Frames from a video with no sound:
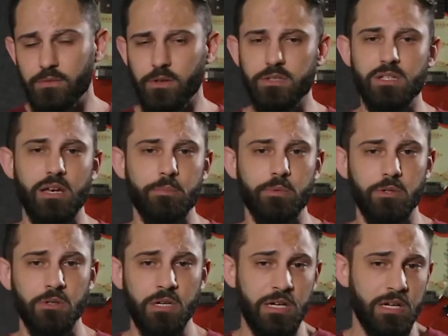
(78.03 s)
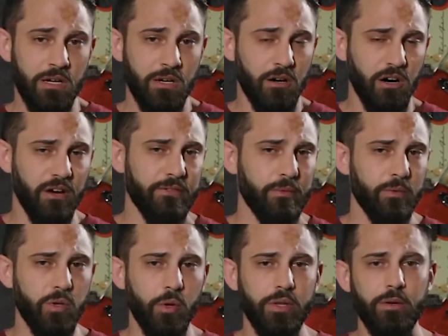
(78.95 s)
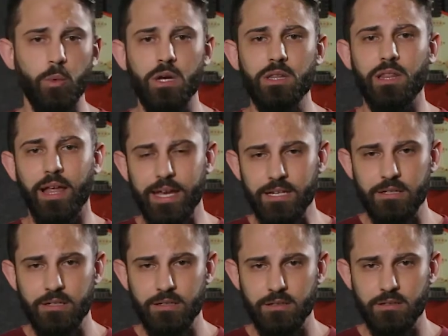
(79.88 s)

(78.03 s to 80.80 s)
for example, often with only one light.